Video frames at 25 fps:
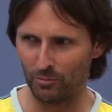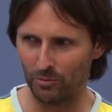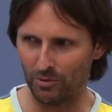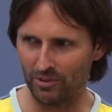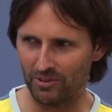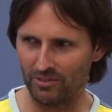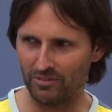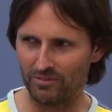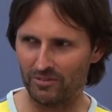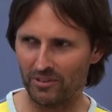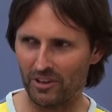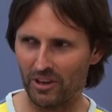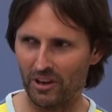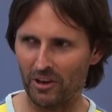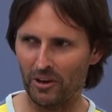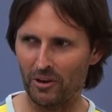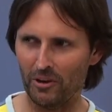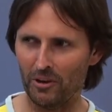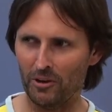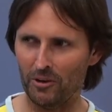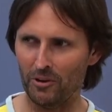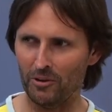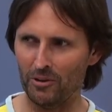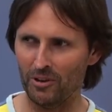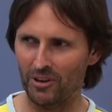with
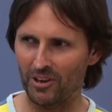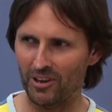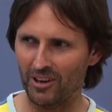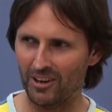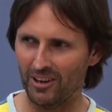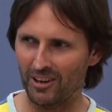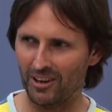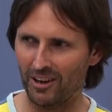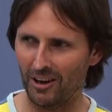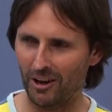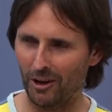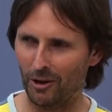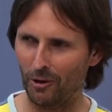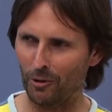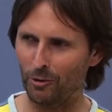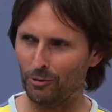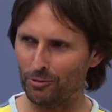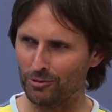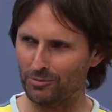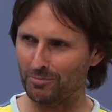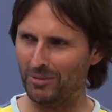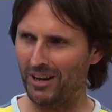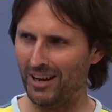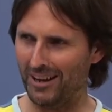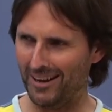no
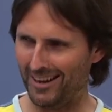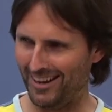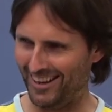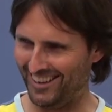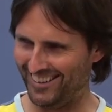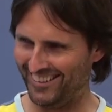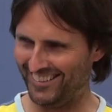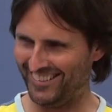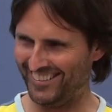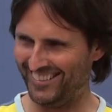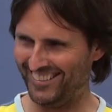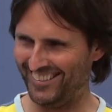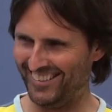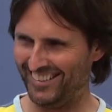holes barred.